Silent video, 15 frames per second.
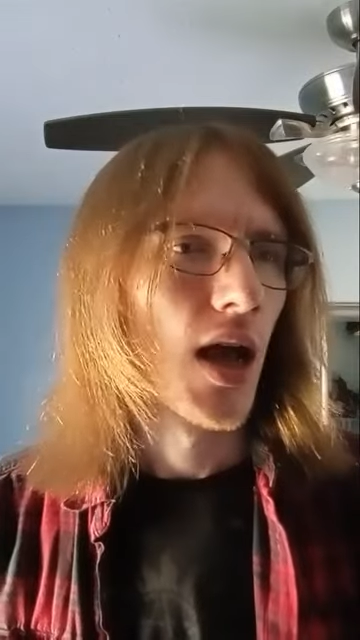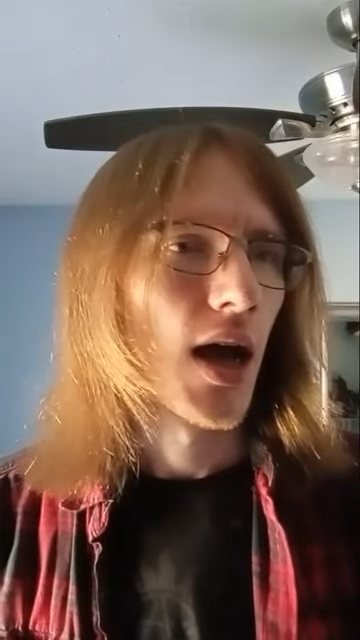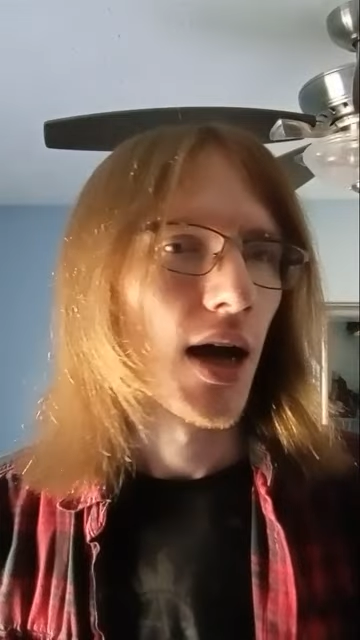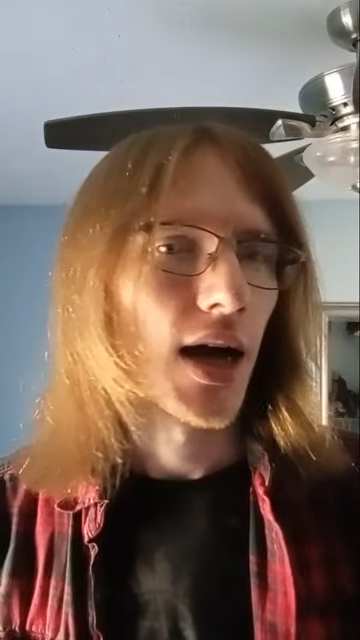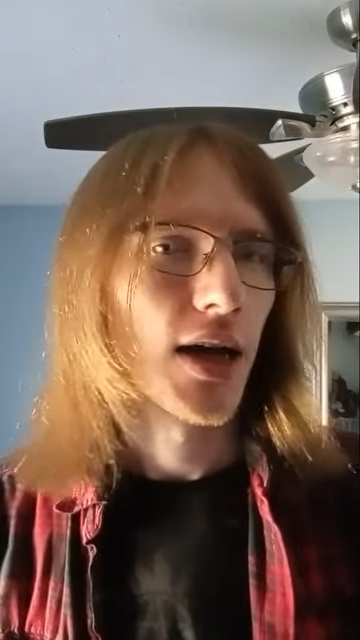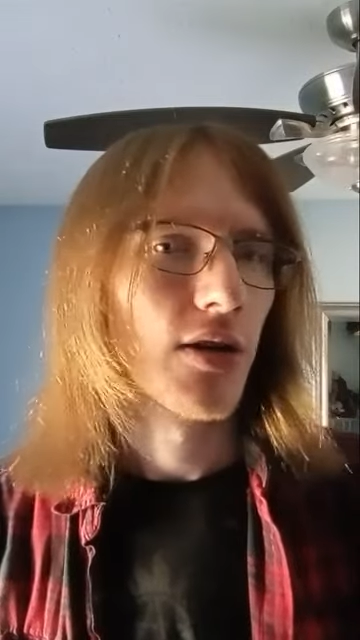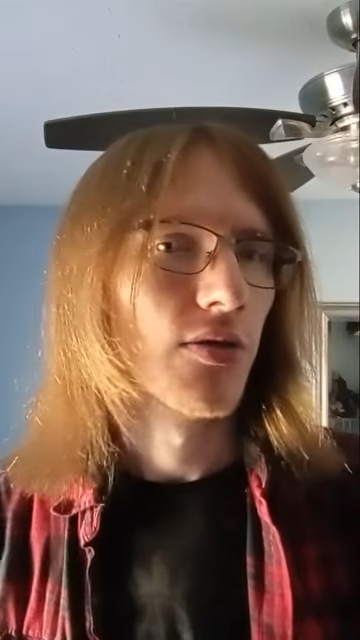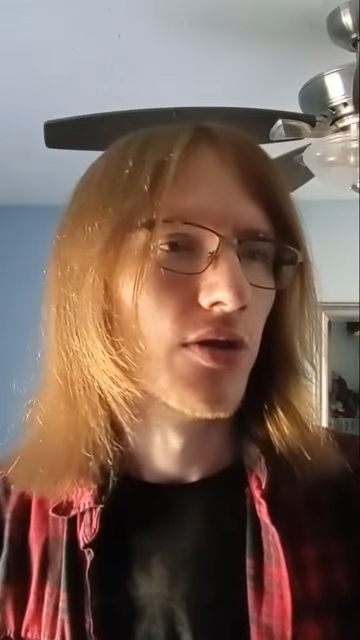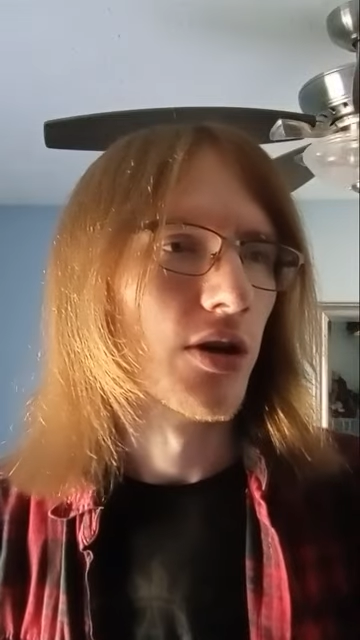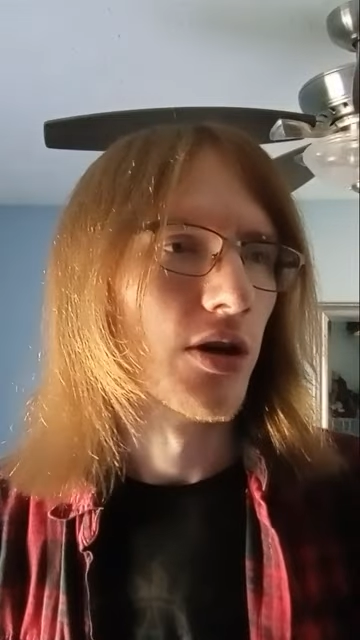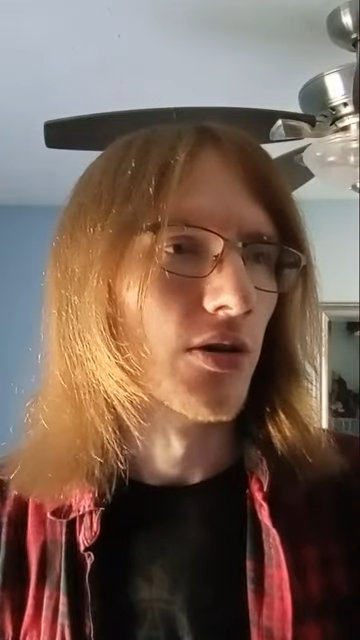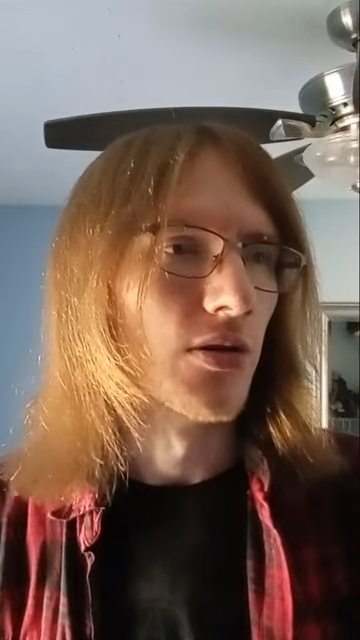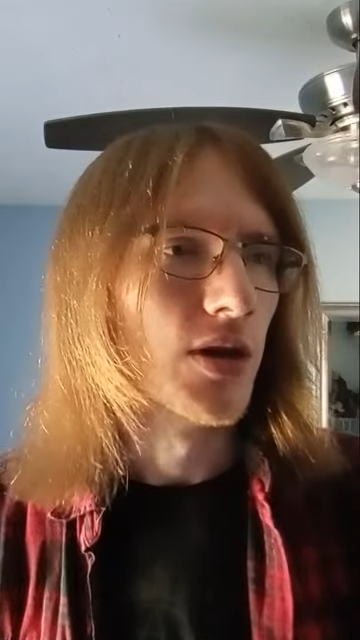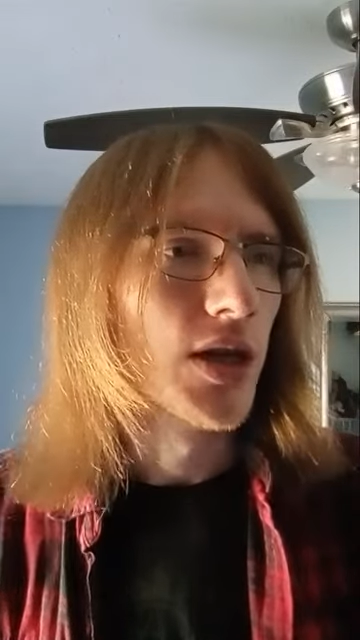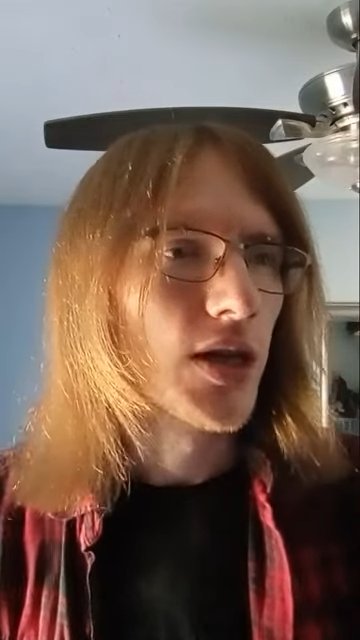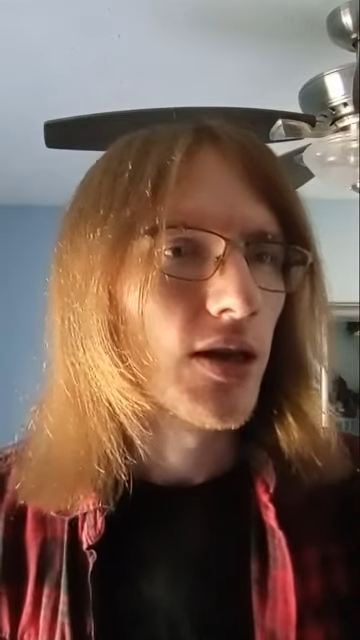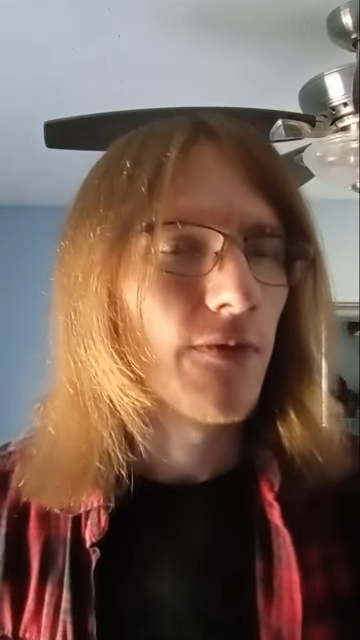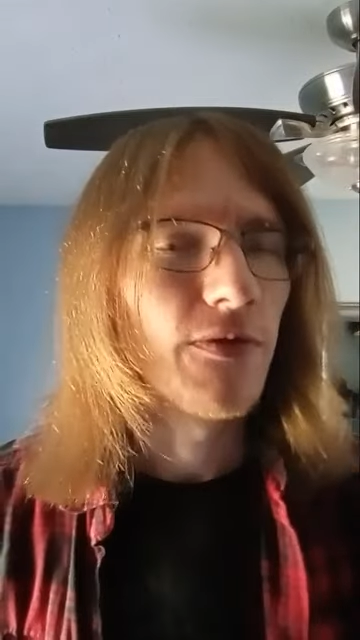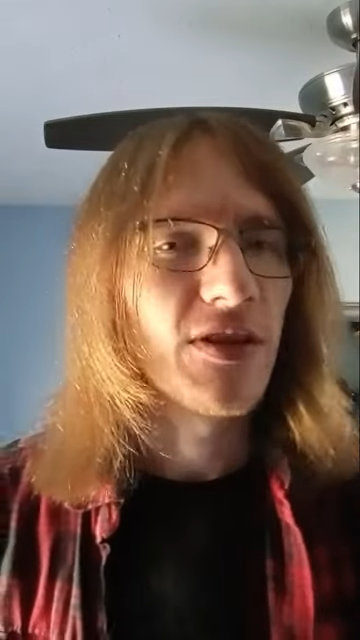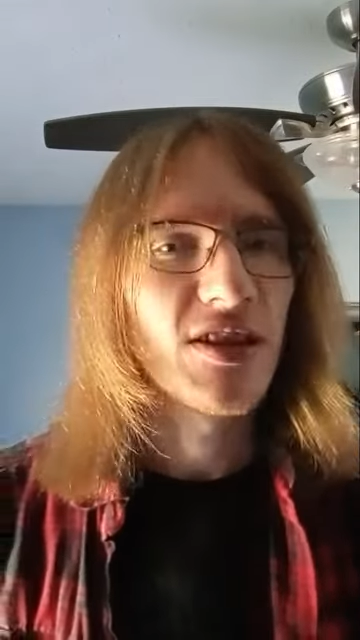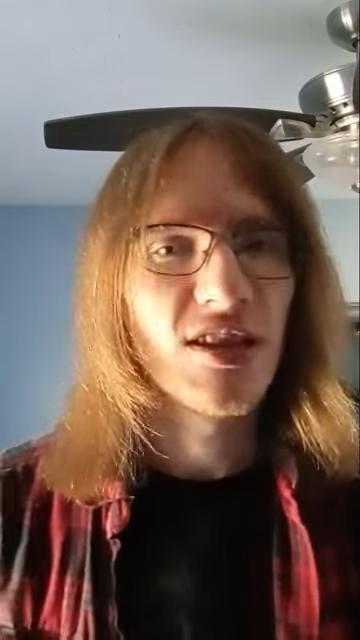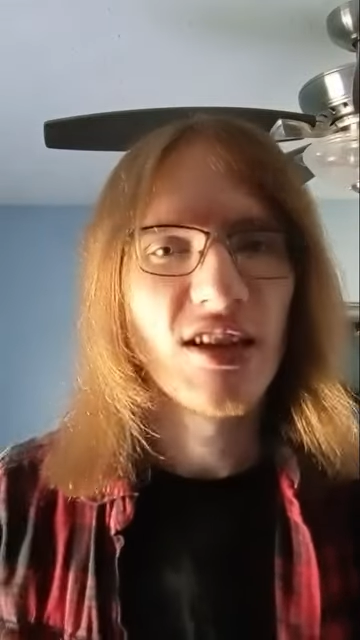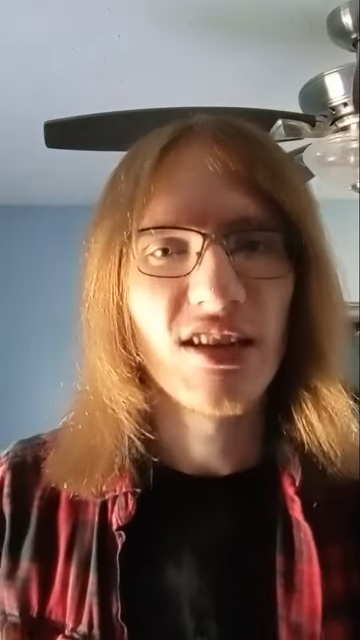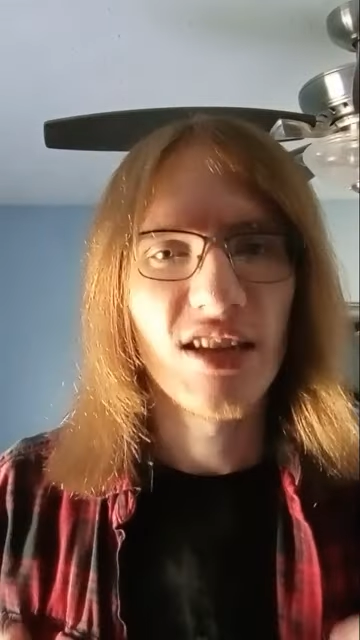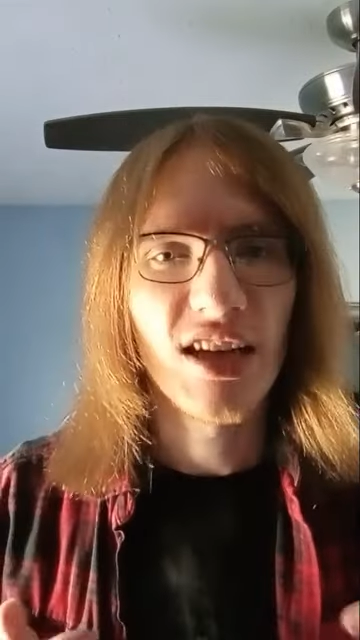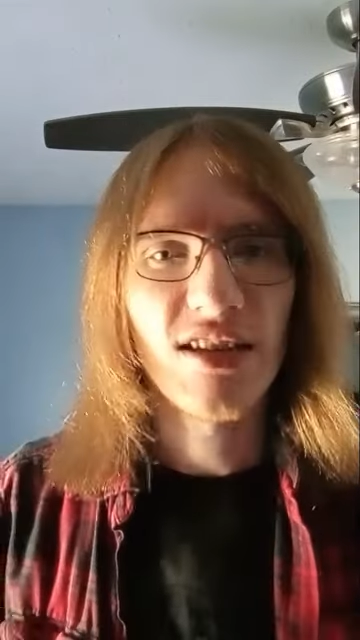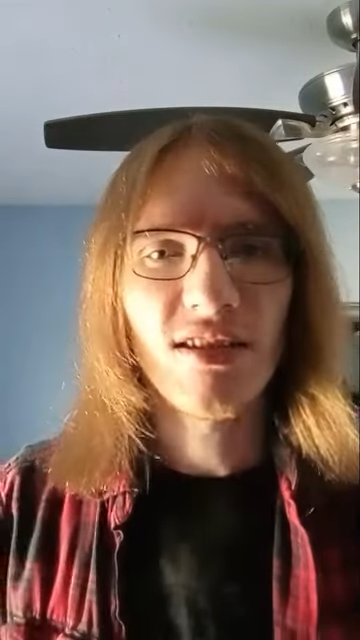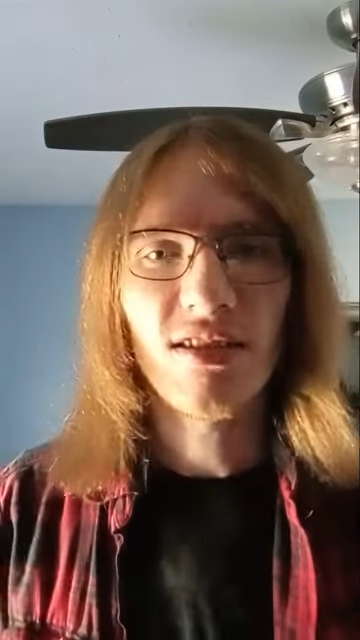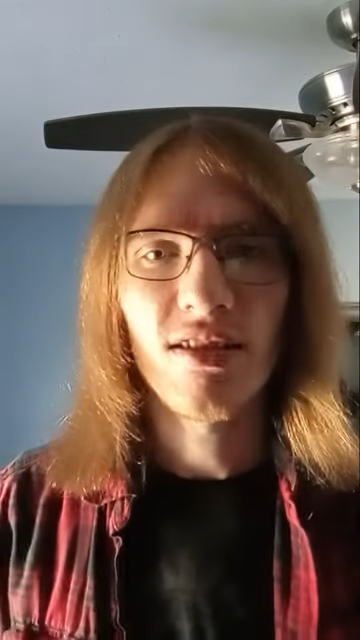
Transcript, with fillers: I don't know, if it's an intense